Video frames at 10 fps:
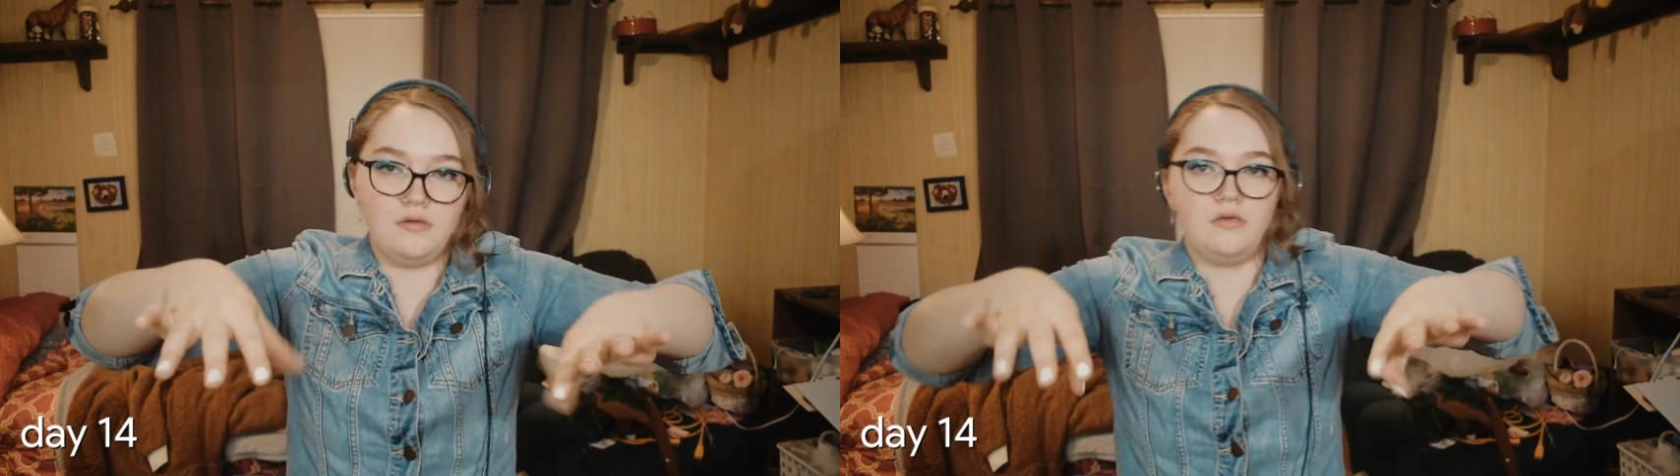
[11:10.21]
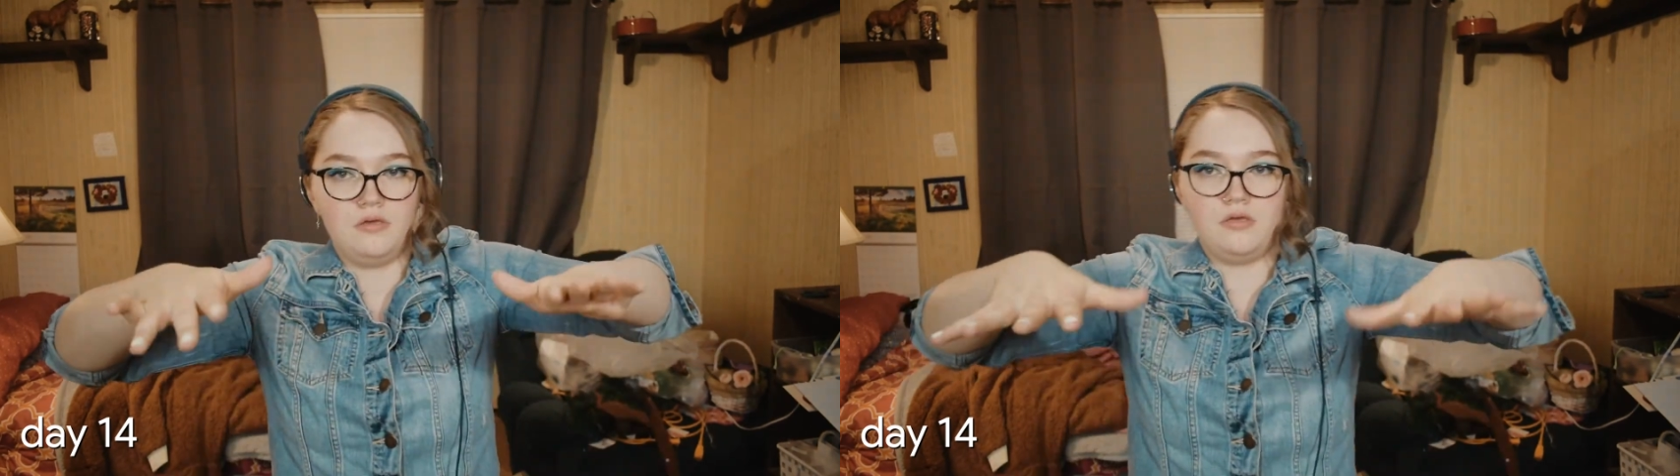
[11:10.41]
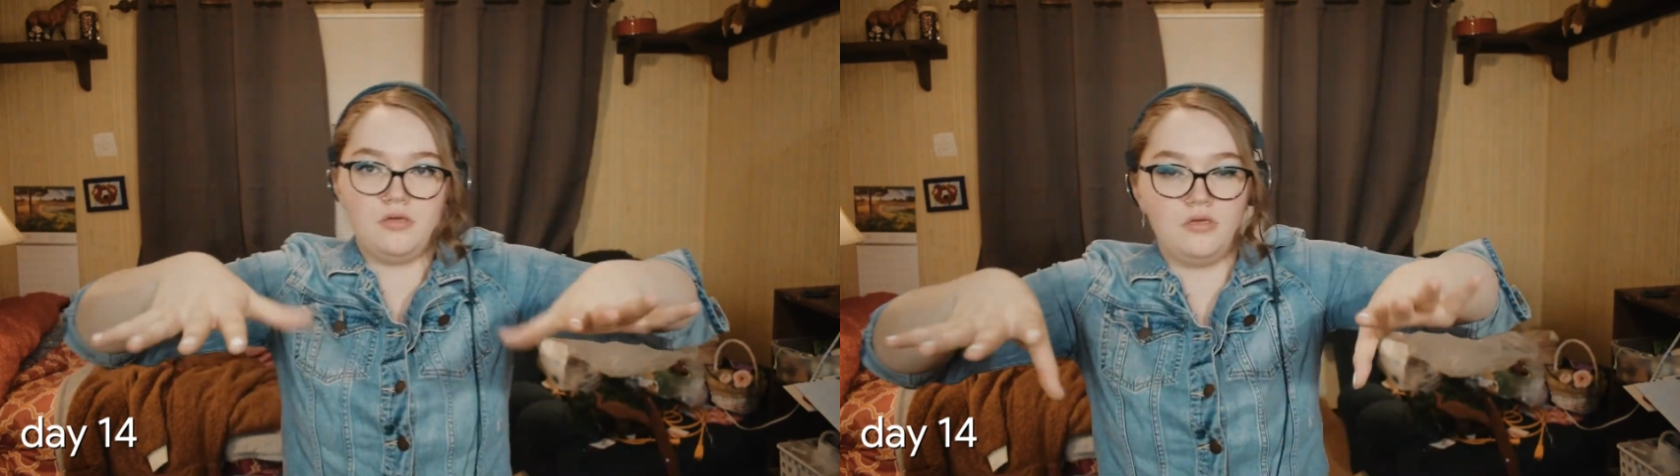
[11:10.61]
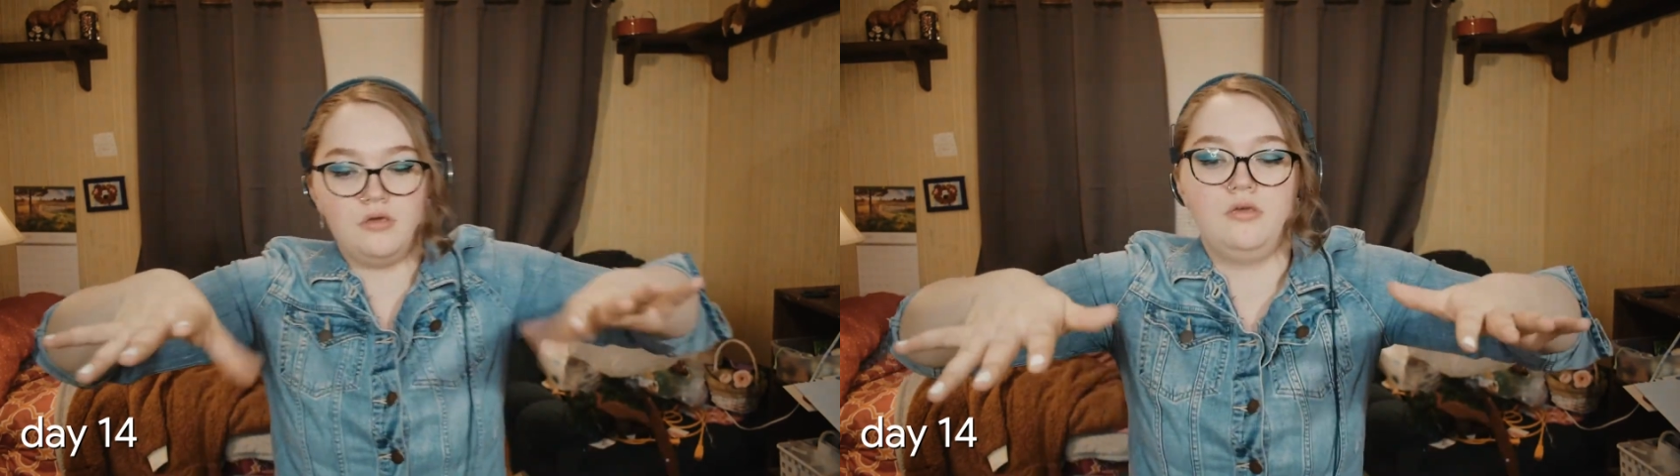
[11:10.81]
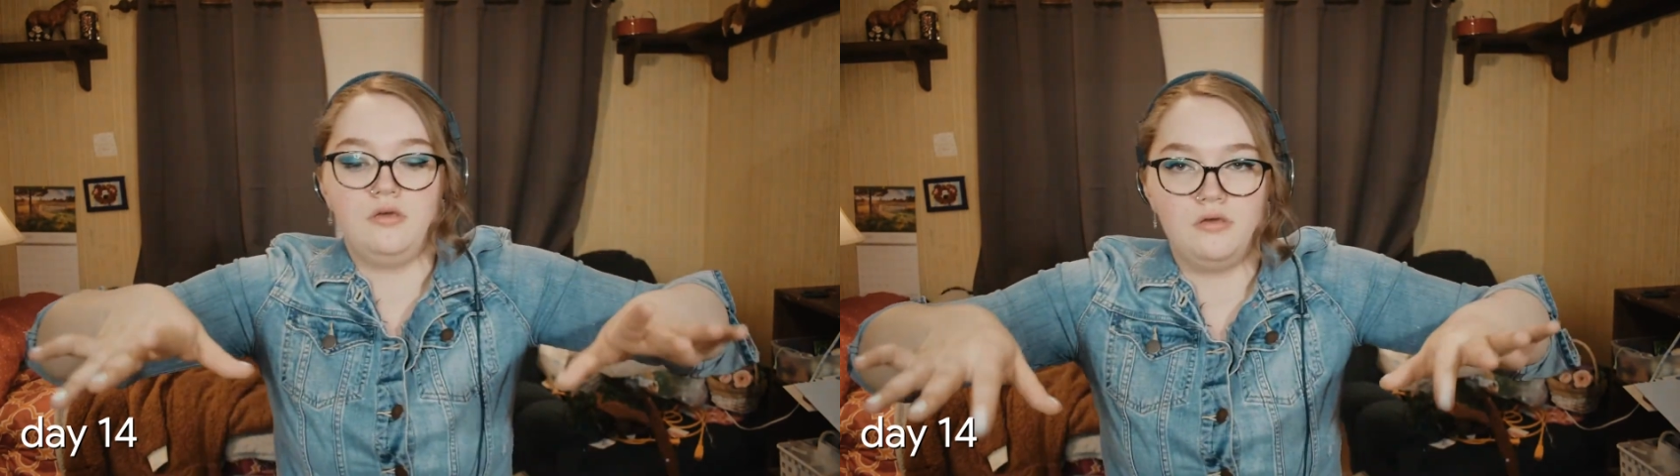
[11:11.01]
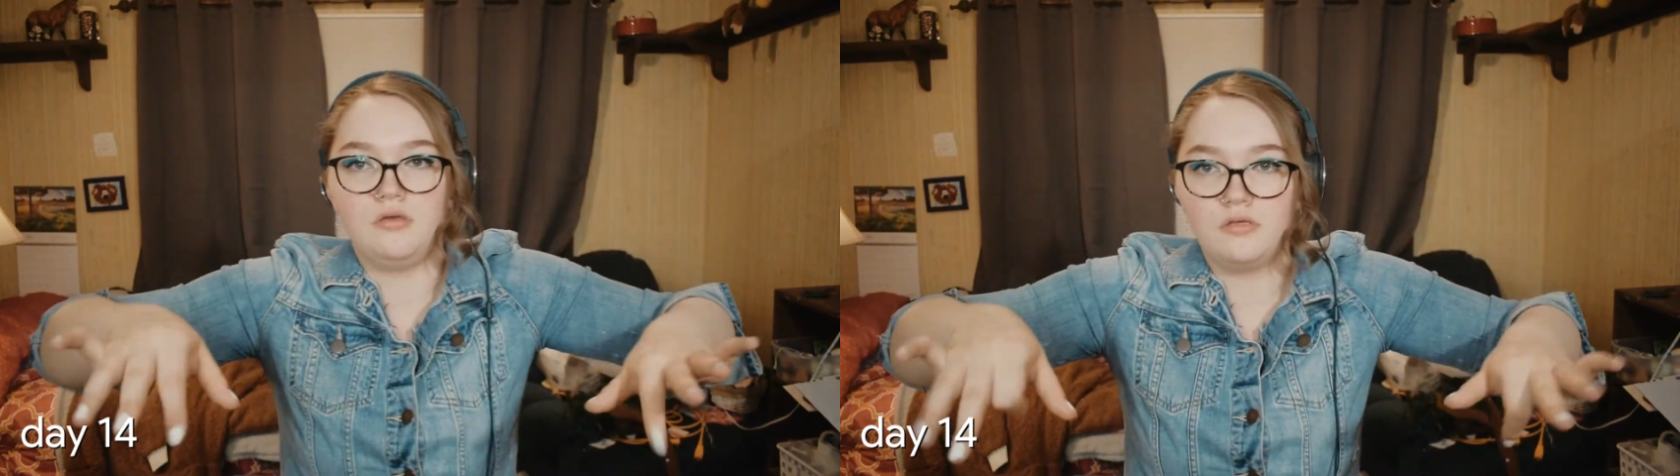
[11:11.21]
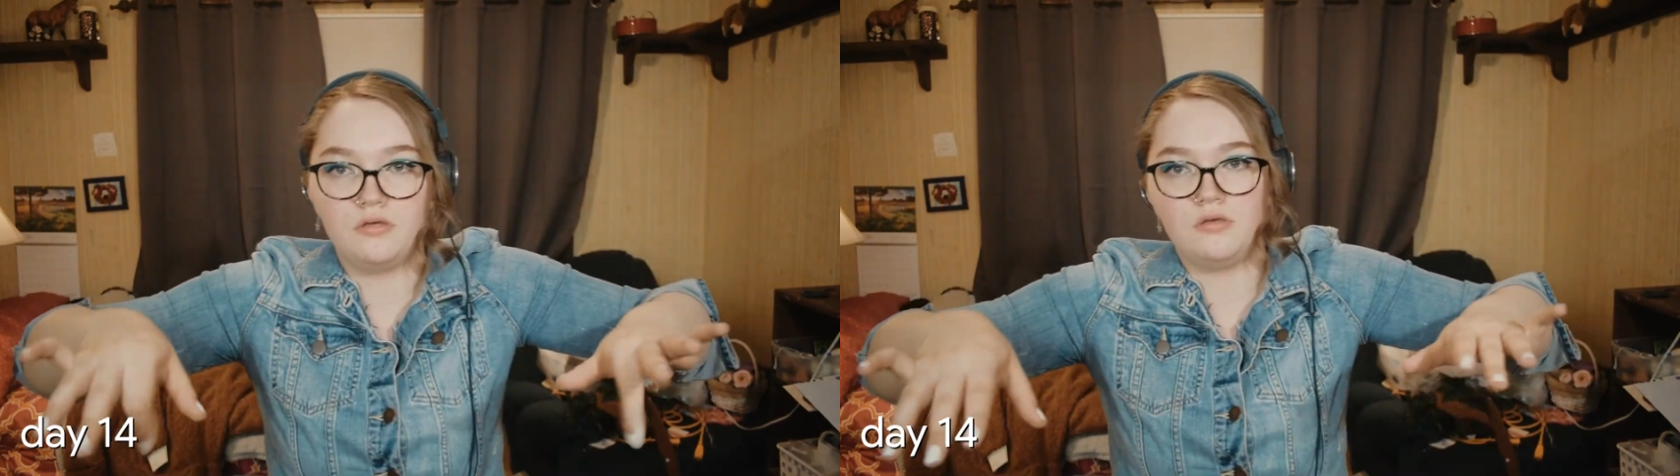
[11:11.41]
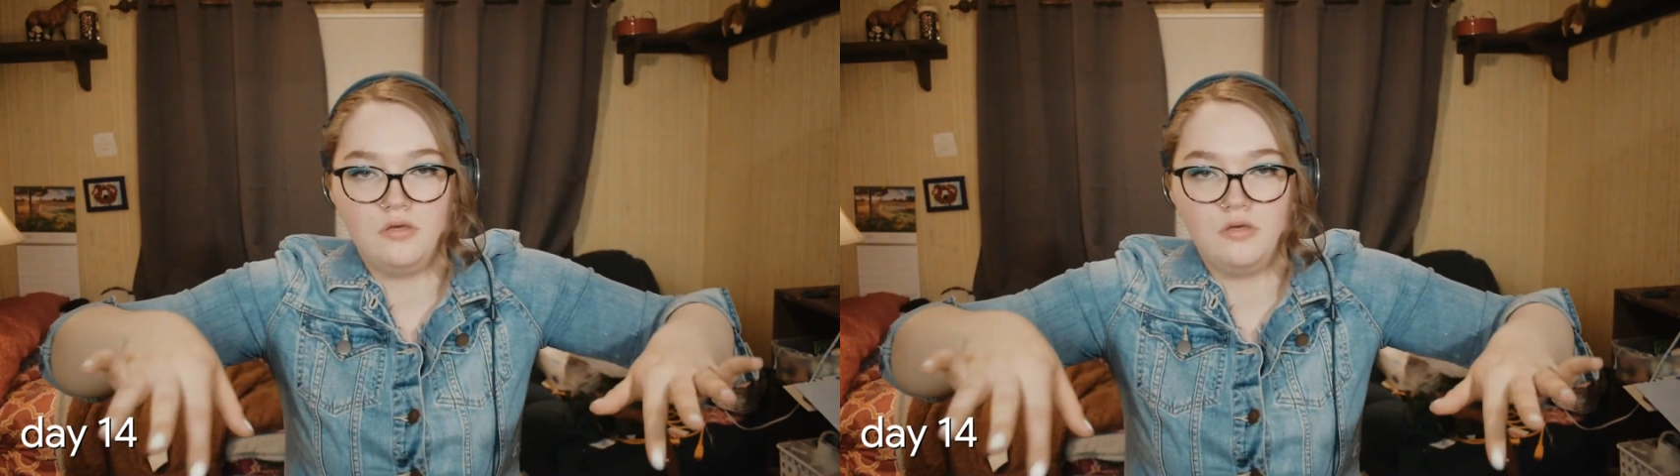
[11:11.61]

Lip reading: do is probably